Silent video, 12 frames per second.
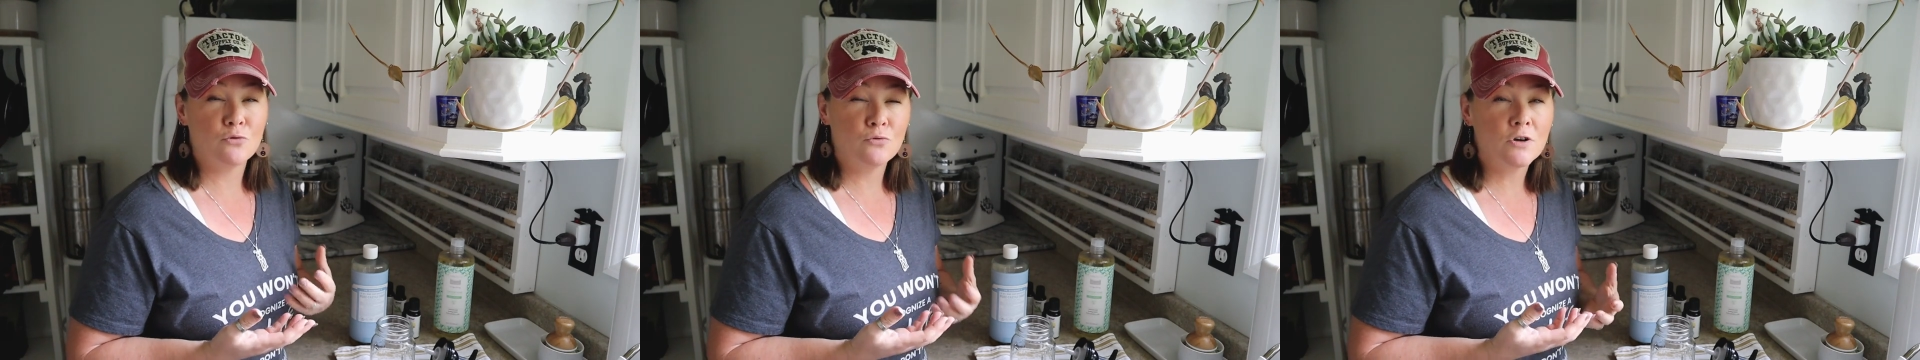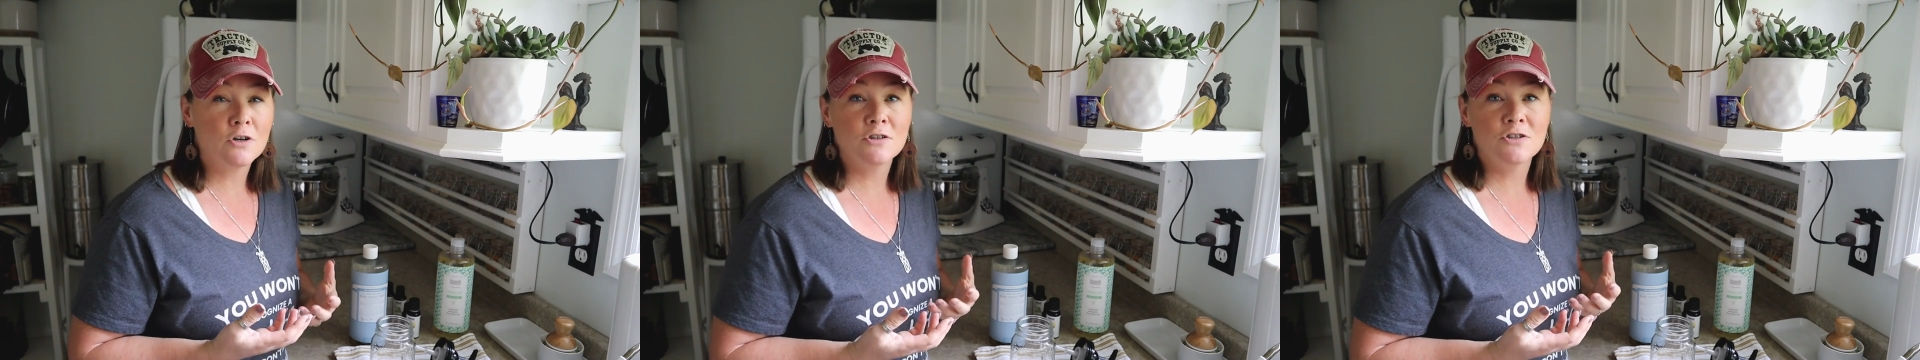
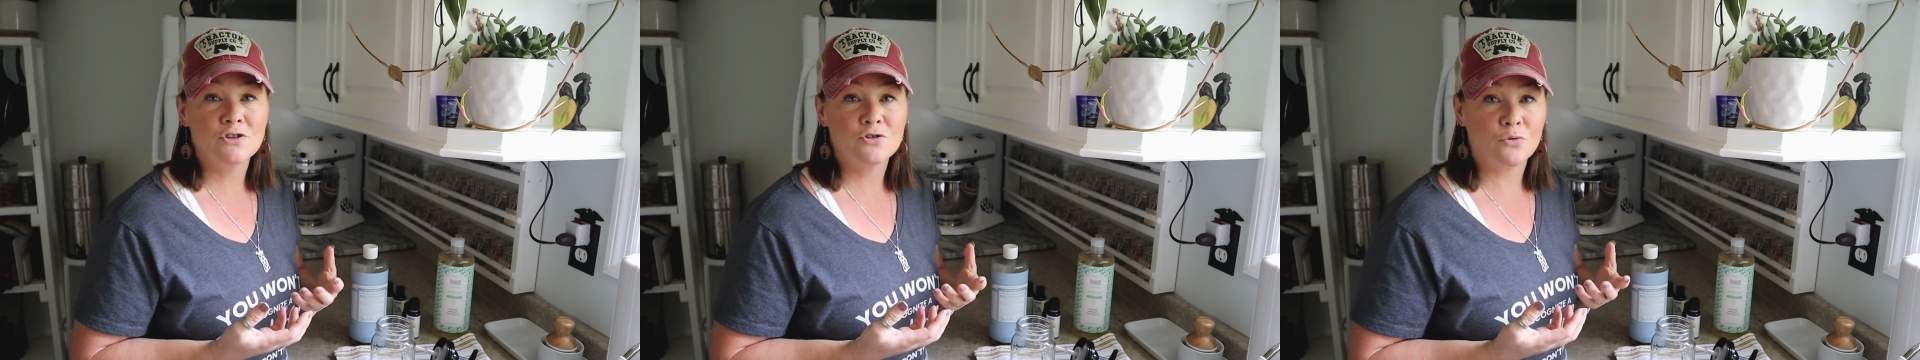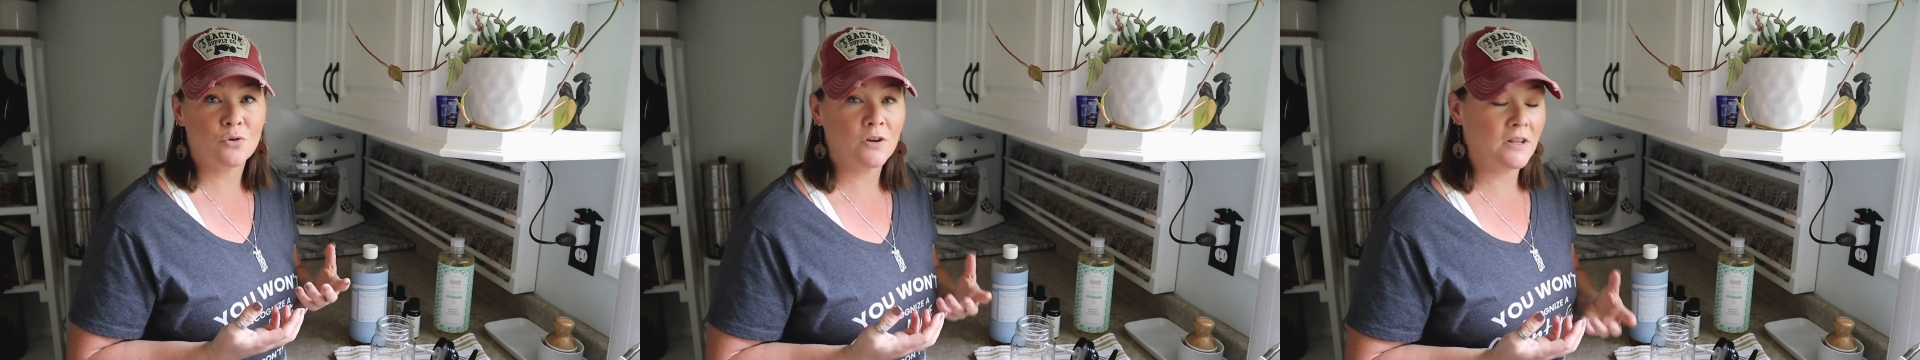orange
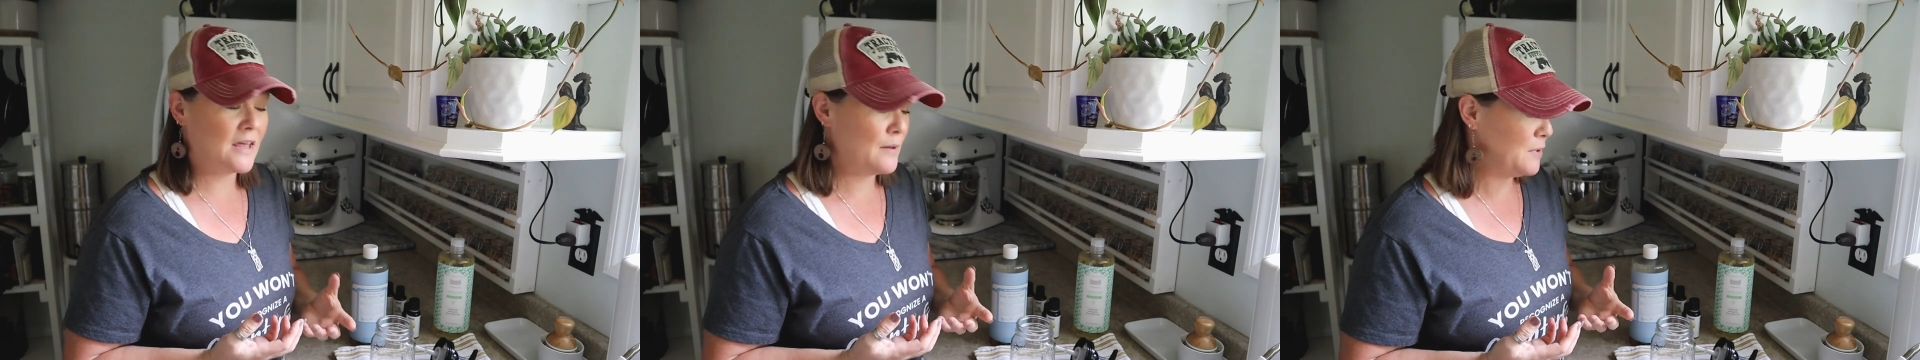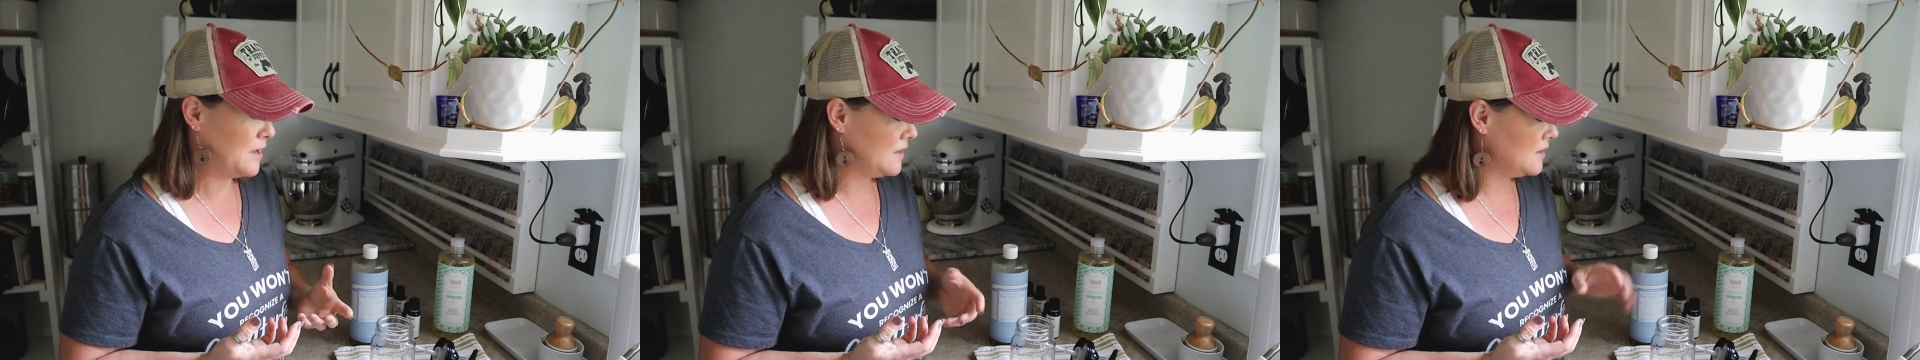or
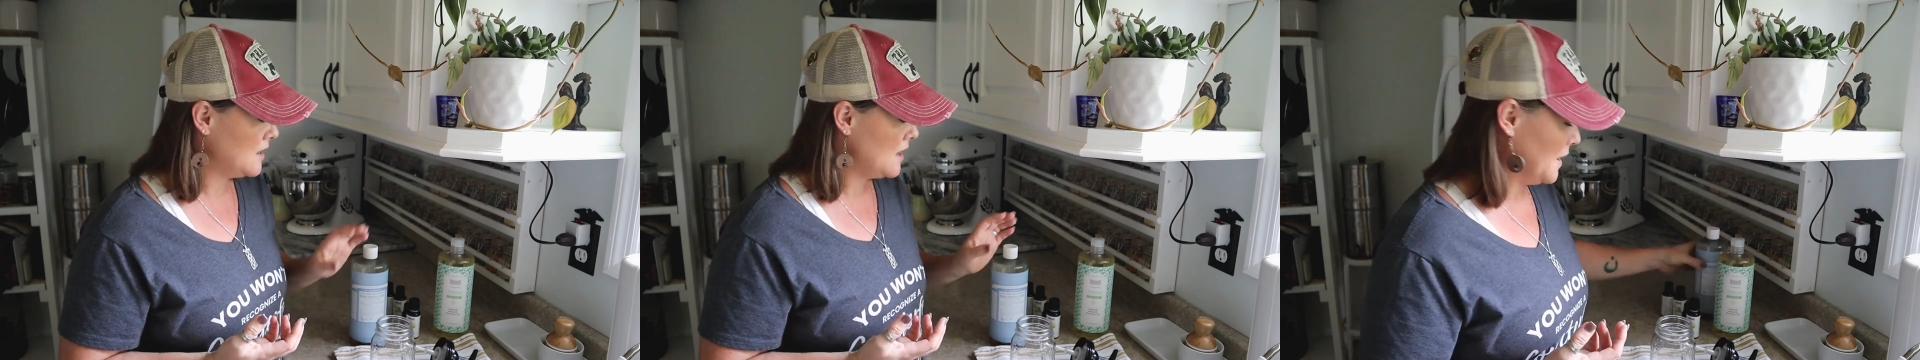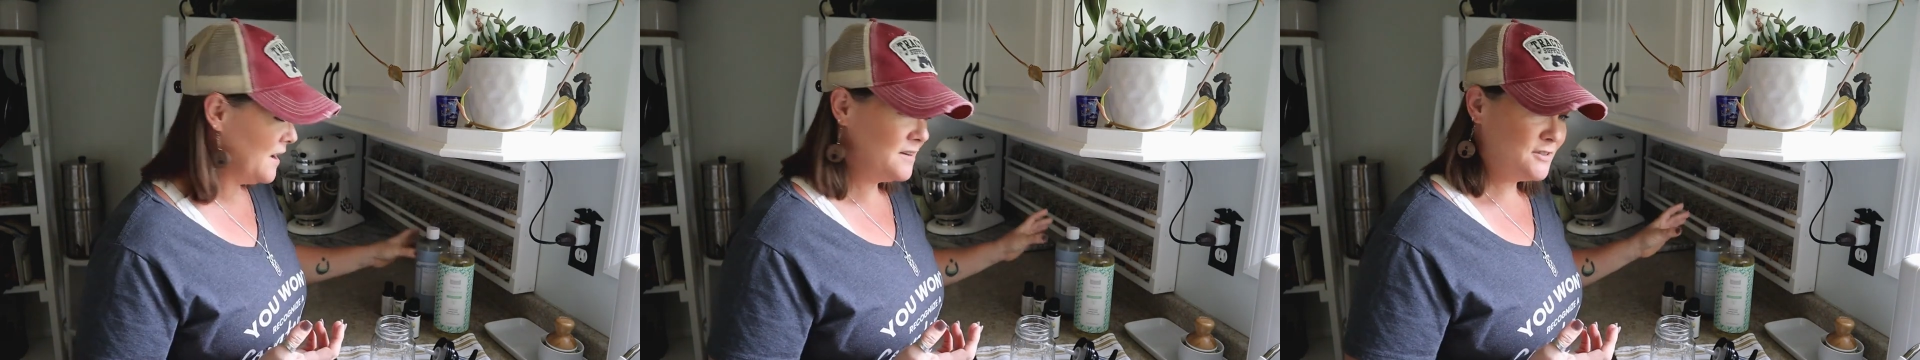lemon,
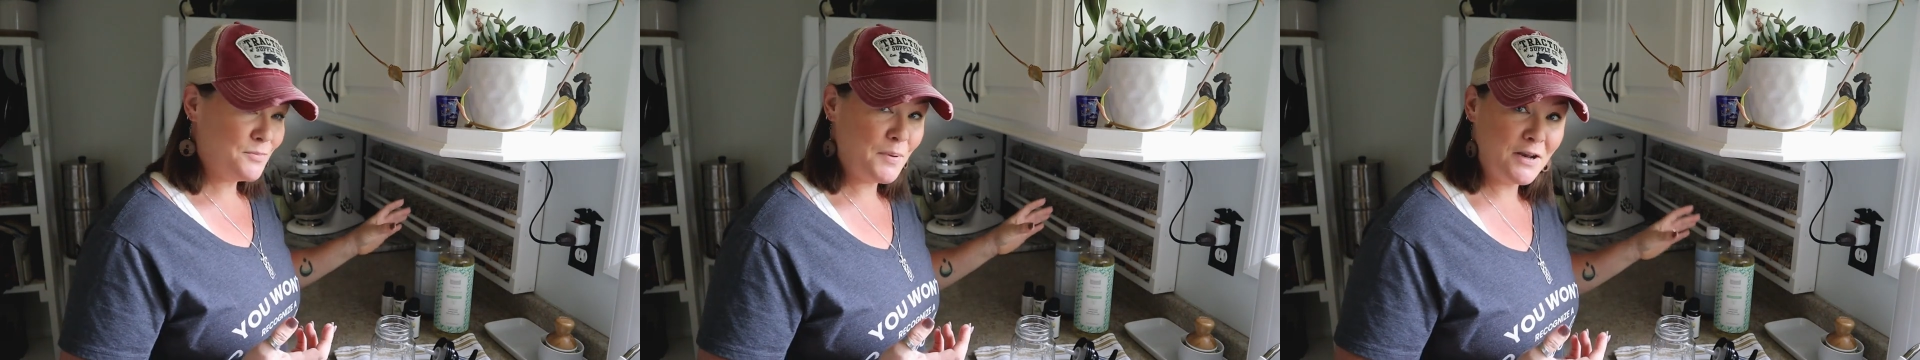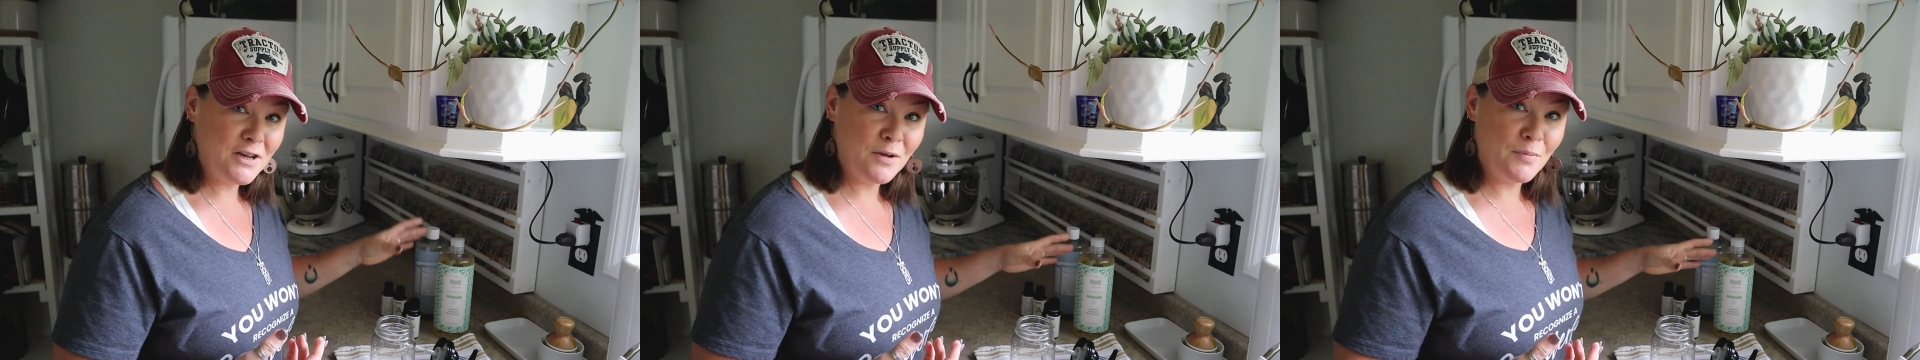but
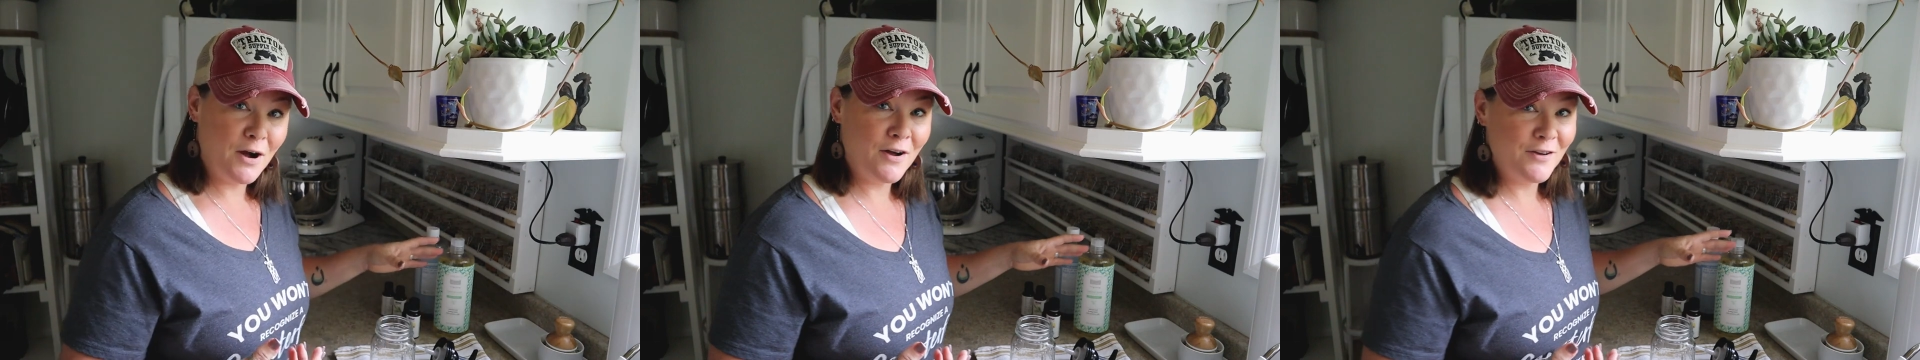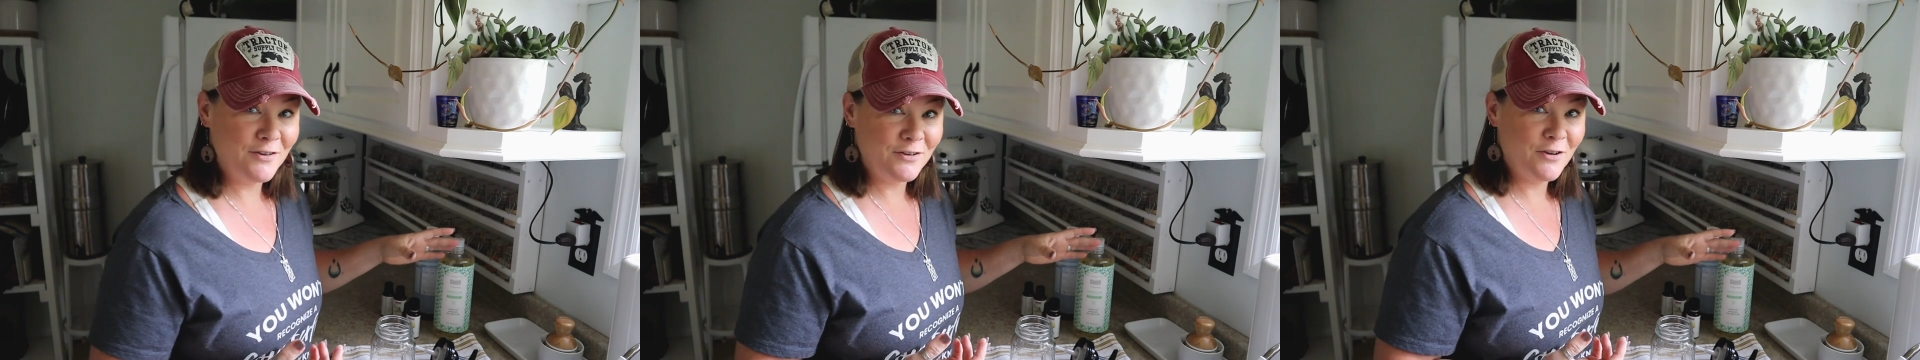depending
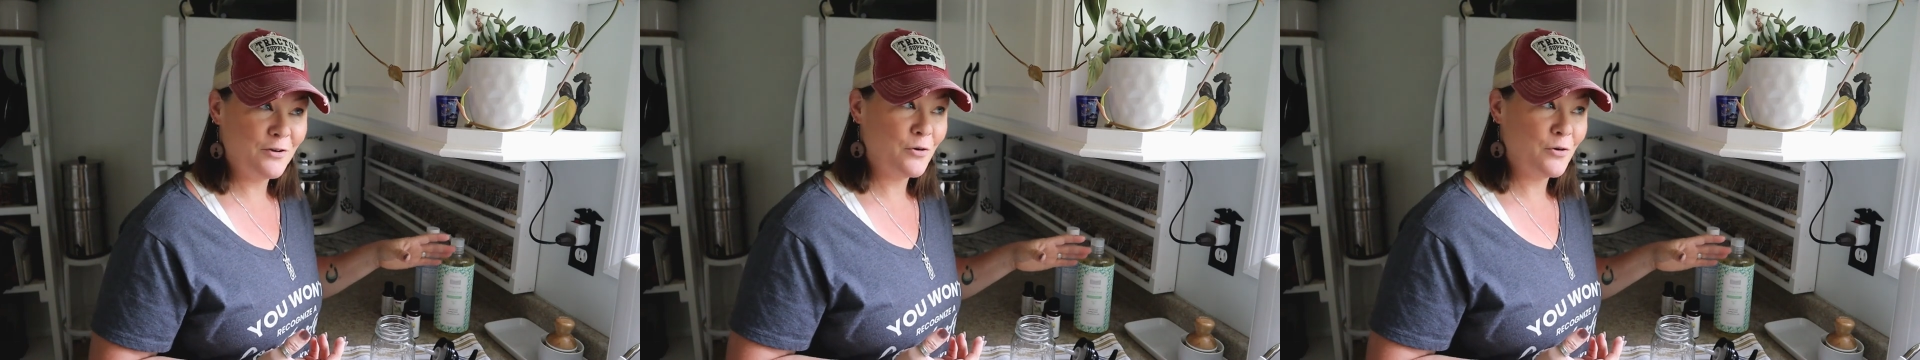upon